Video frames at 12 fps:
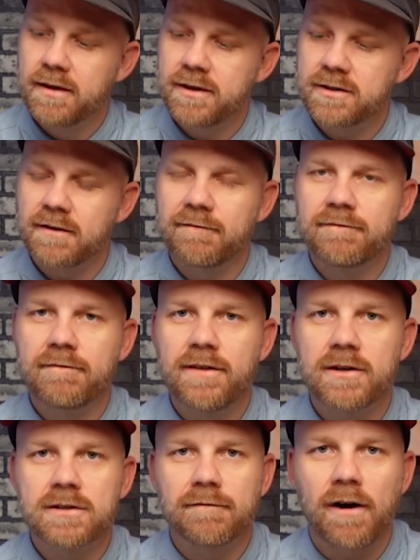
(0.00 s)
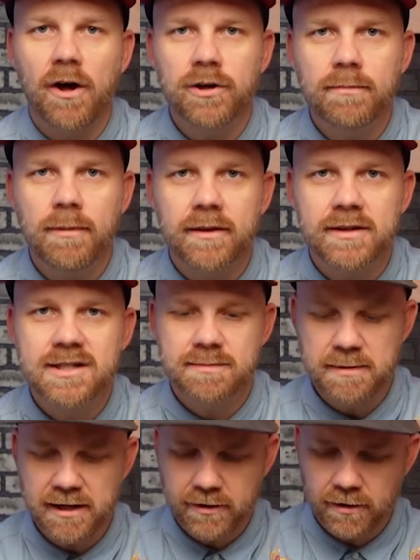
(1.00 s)
there's a volume on the
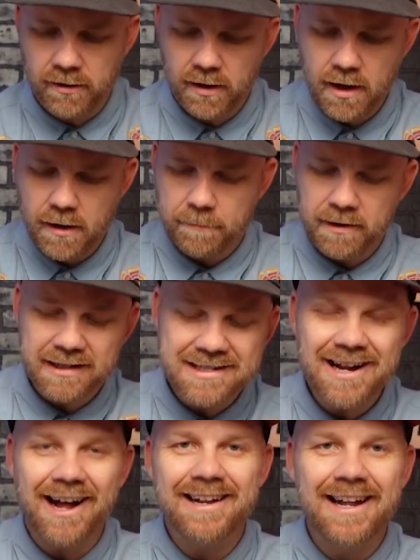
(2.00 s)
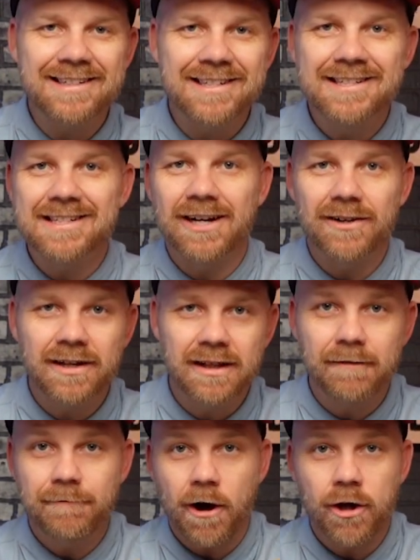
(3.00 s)
speaker, but it's not necessarily
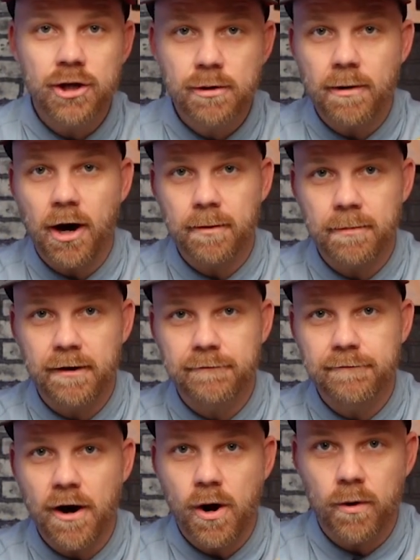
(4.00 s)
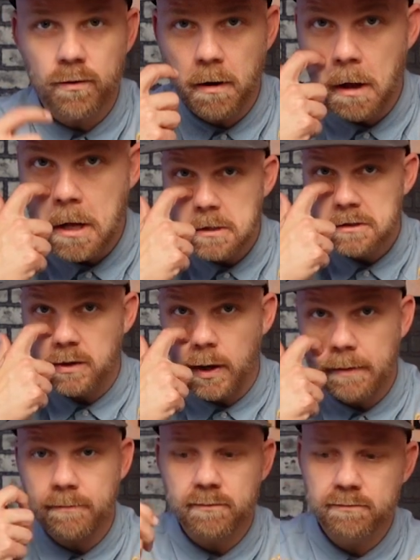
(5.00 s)
the volume on my phone. So
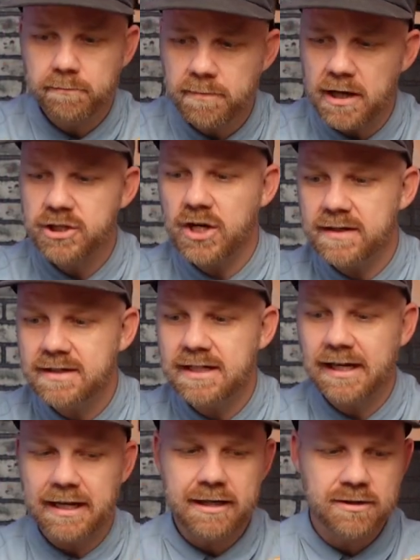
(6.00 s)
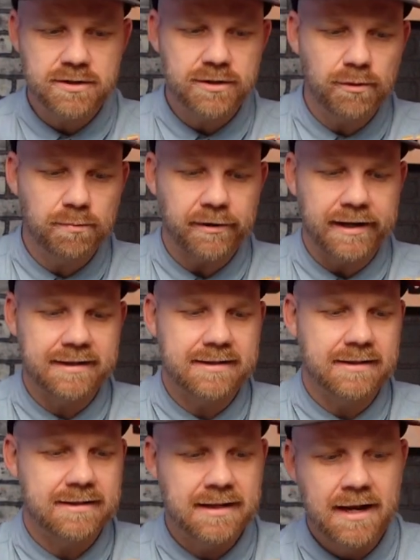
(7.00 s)
I'm adjusting it in two
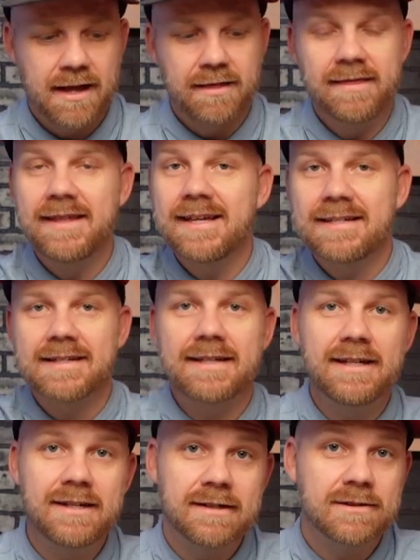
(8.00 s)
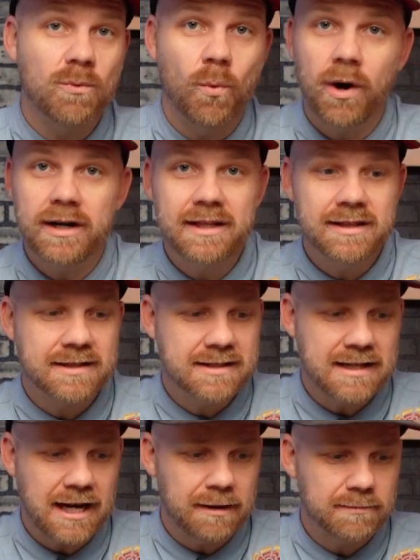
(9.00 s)
places. This is one and the
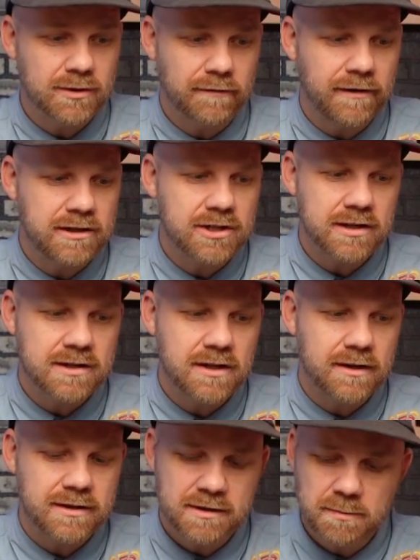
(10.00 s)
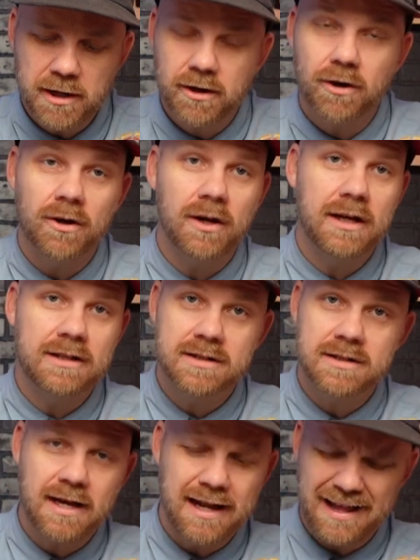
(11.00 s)
same. So if I adjust it on the speaker,
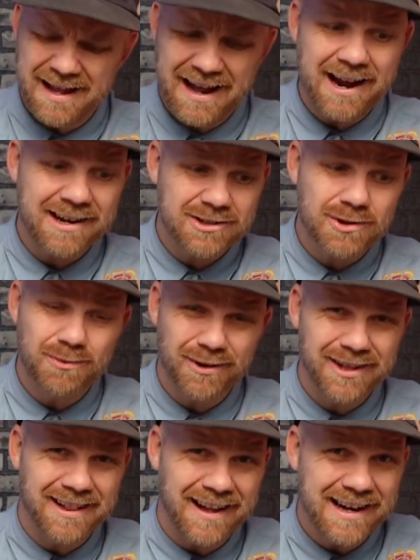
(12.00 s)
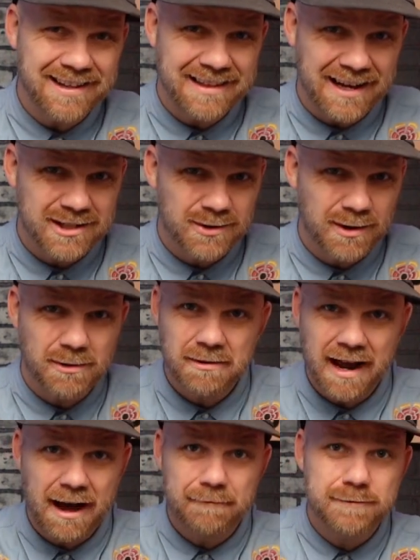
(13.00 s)
and I actually really like that. So I
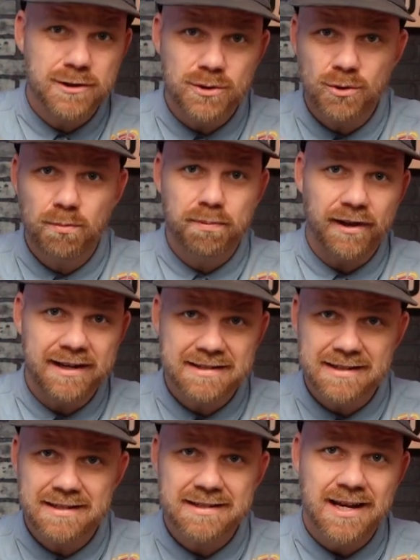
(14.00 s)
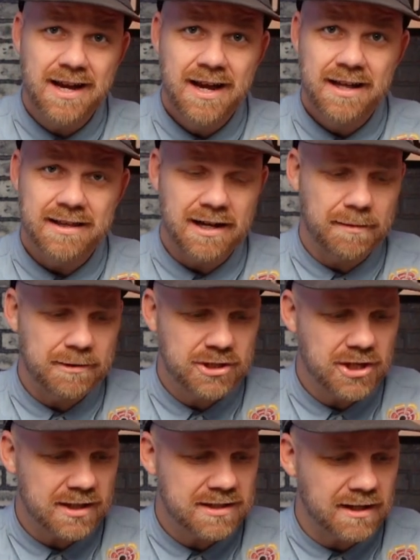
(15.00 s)
don't have two places that I'm
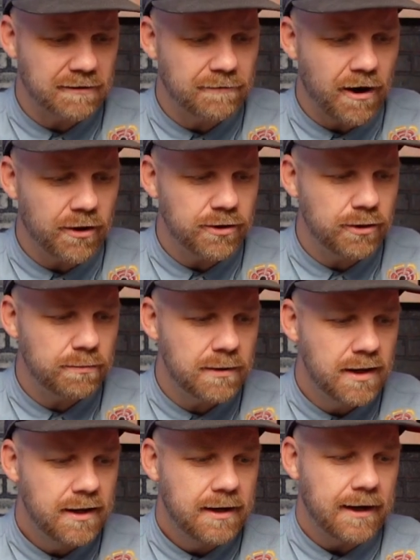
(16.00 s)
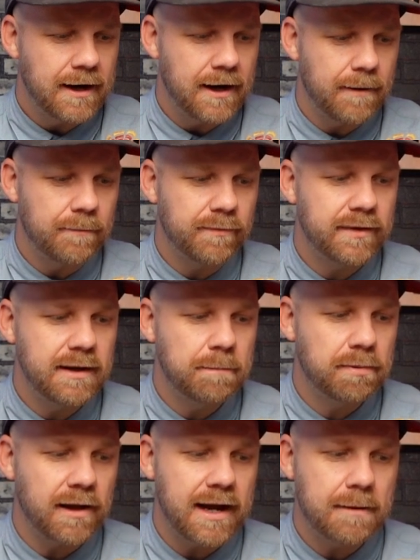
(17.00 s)
adjusting volume. The
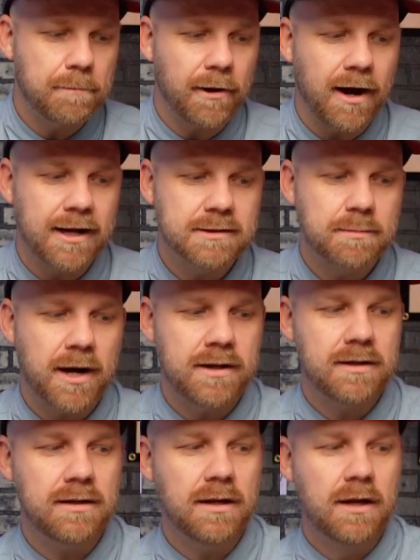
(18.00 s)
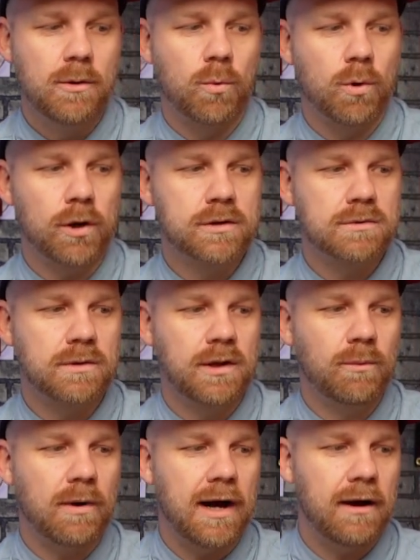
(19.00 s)
play and pause button works
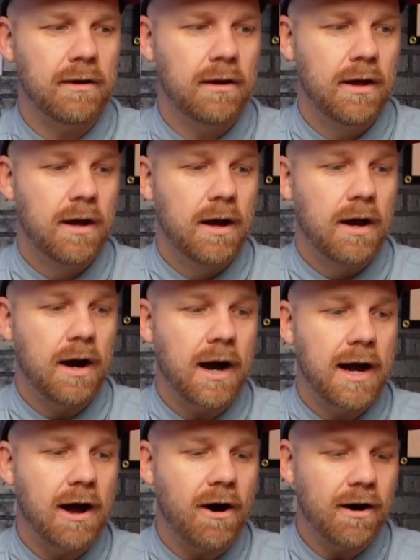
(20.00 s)
really well. I